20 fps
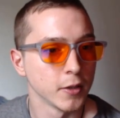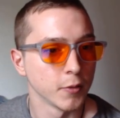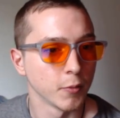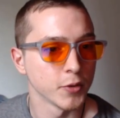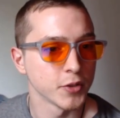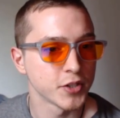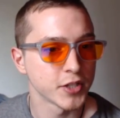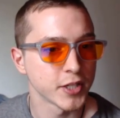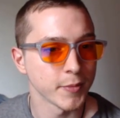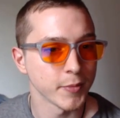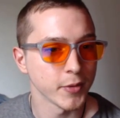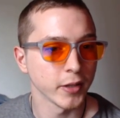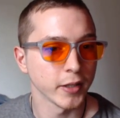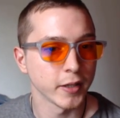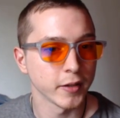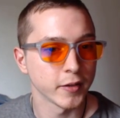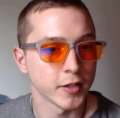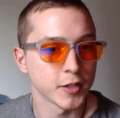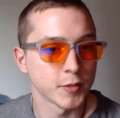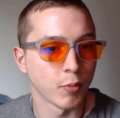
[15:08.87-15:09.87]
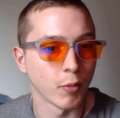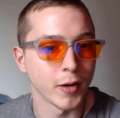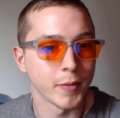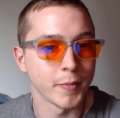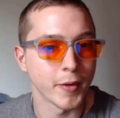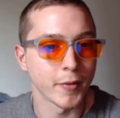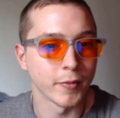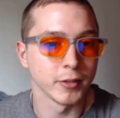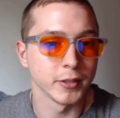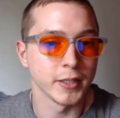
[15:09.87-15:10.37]
When stimulated, this
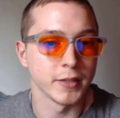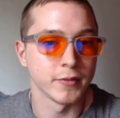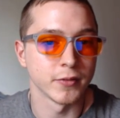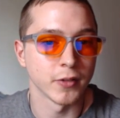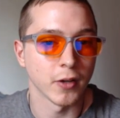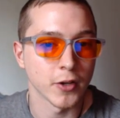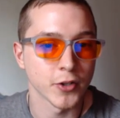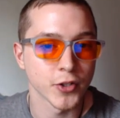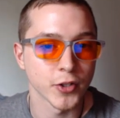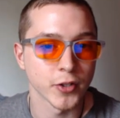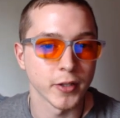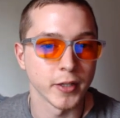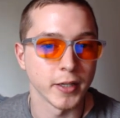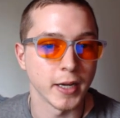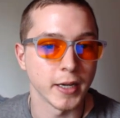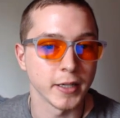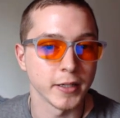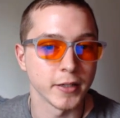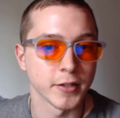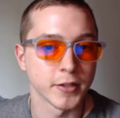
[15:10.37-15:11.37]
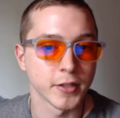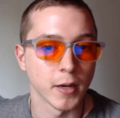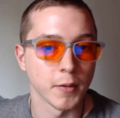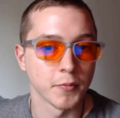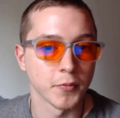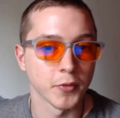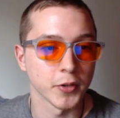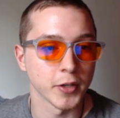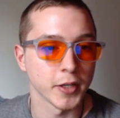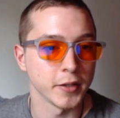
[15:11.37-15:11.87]
point may relieve nausea and any
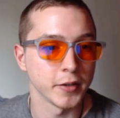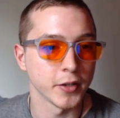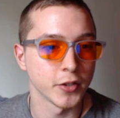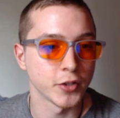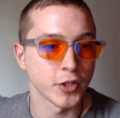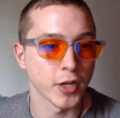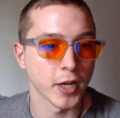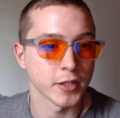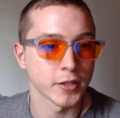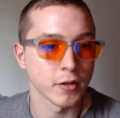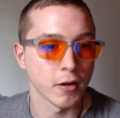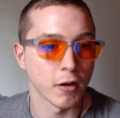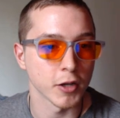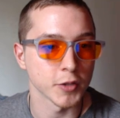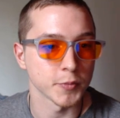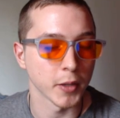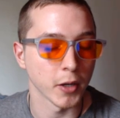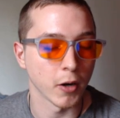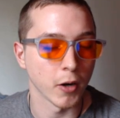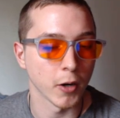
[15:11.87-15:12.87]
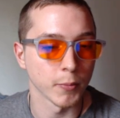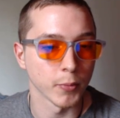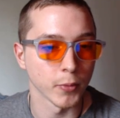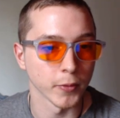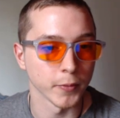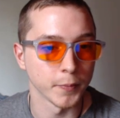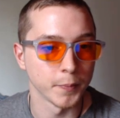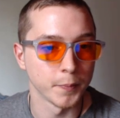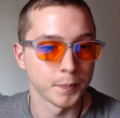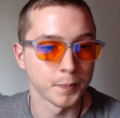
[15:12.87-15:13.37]
discomfort in the chest caused by
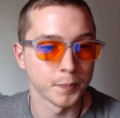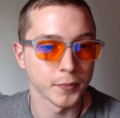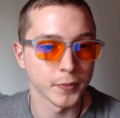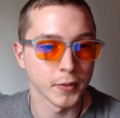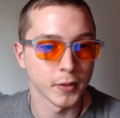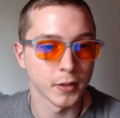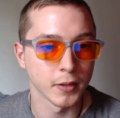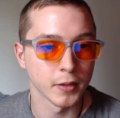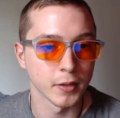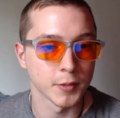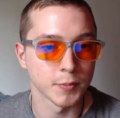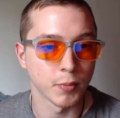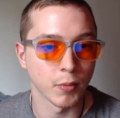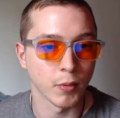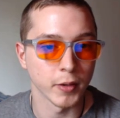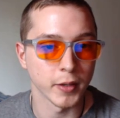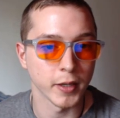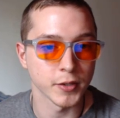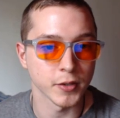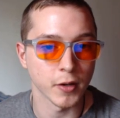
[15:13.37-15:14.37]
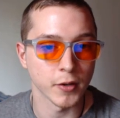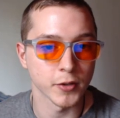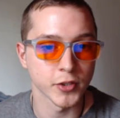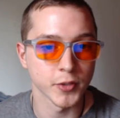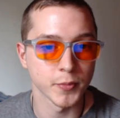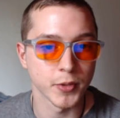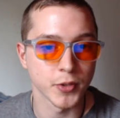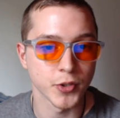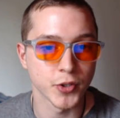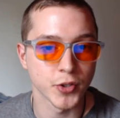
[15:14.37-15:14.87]
heartburn. This point has
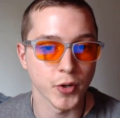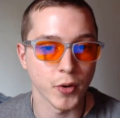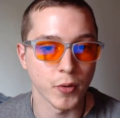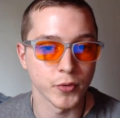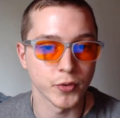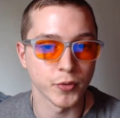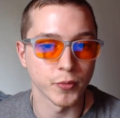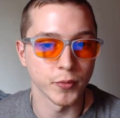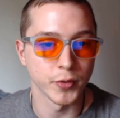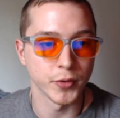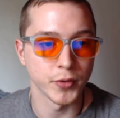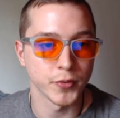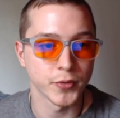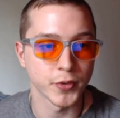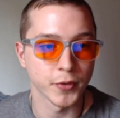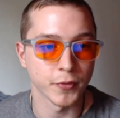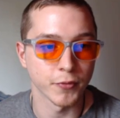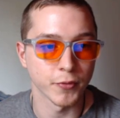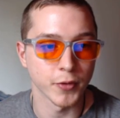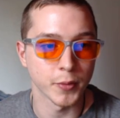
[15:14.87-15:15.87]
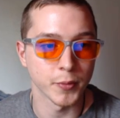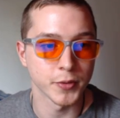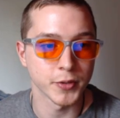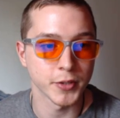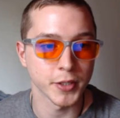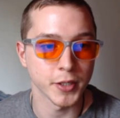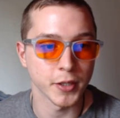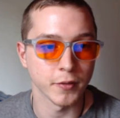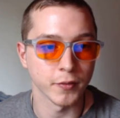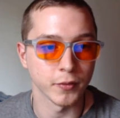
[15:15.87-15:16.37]
also been shown to reduce the
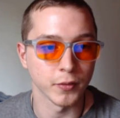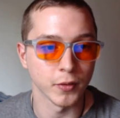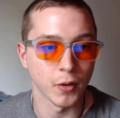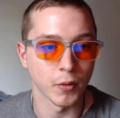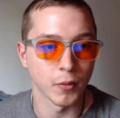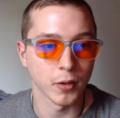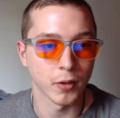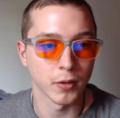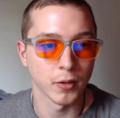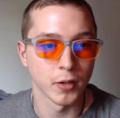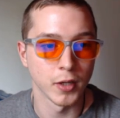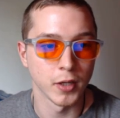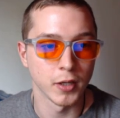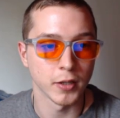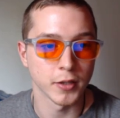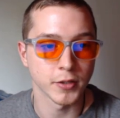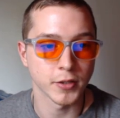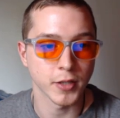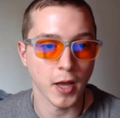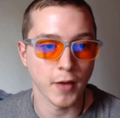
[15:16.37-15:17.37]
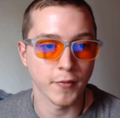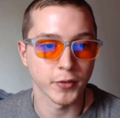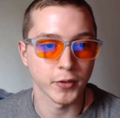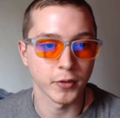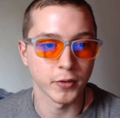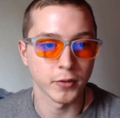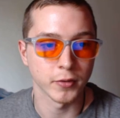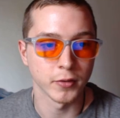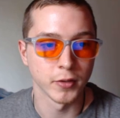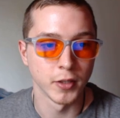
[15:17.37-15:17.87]
frequency of lower
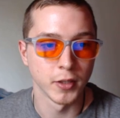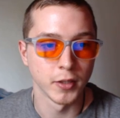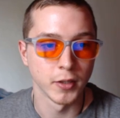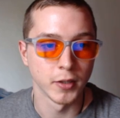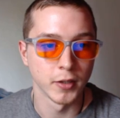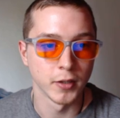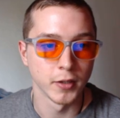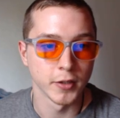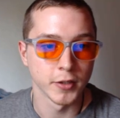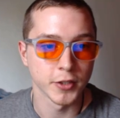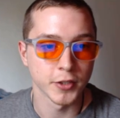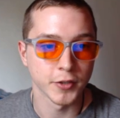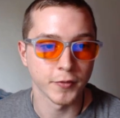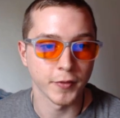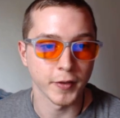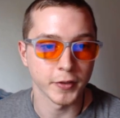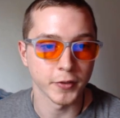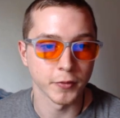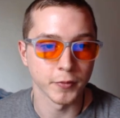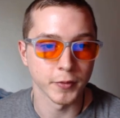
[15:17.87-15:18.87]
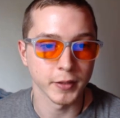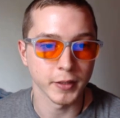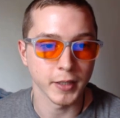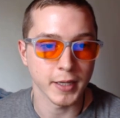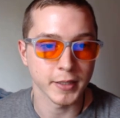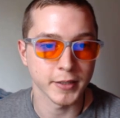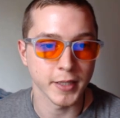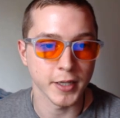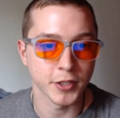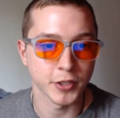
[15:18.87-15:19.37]
esophageal sphincter
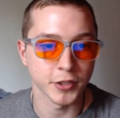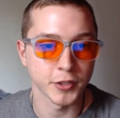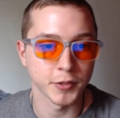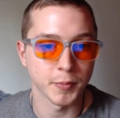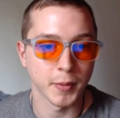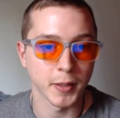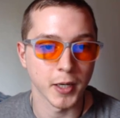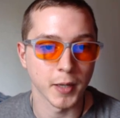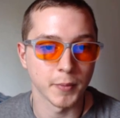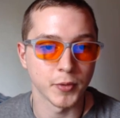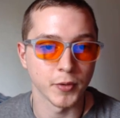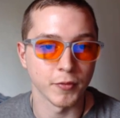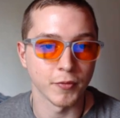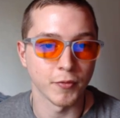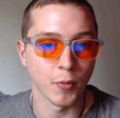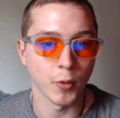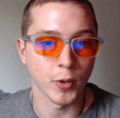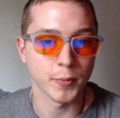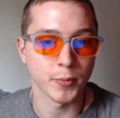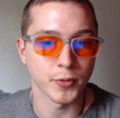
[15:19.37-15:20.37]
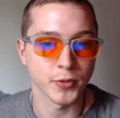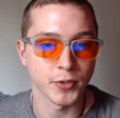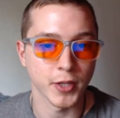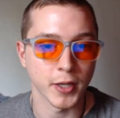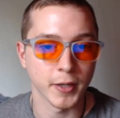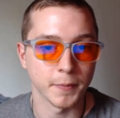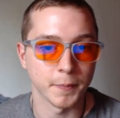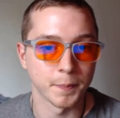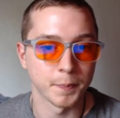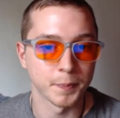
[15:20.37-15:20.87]
relaxation by up to
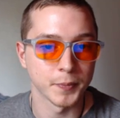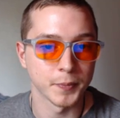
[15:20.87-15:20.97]
40%.